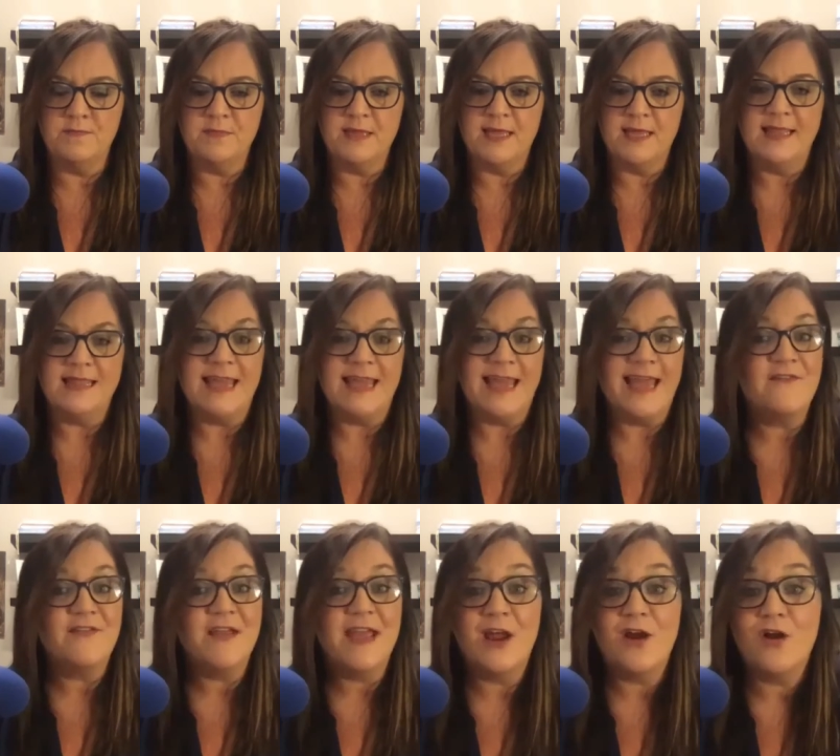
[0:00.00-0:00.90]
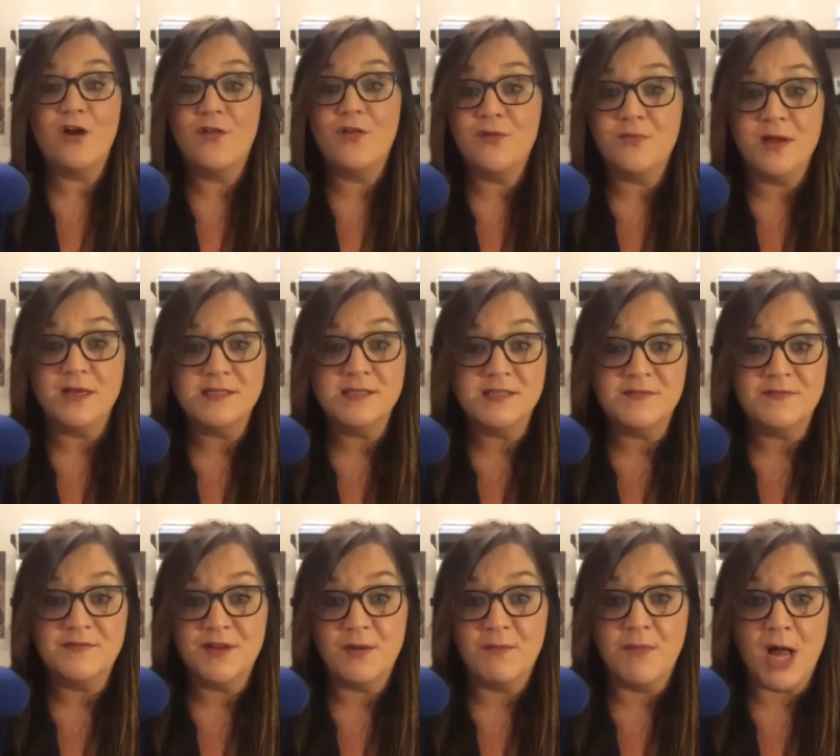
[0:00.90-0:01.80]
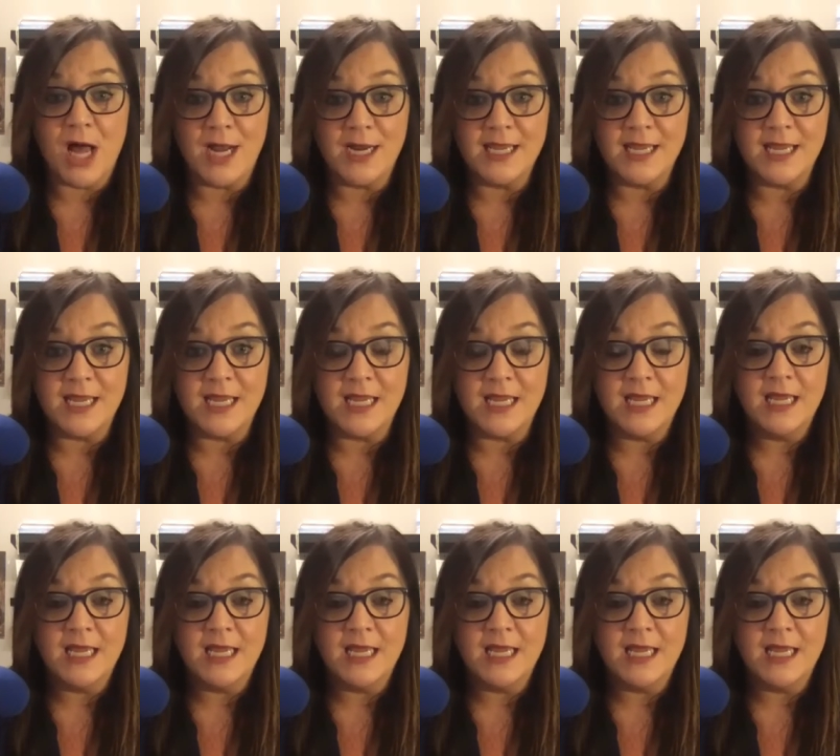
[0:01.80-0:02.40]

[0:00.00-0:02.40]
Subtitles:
they have hair on the rest of their body.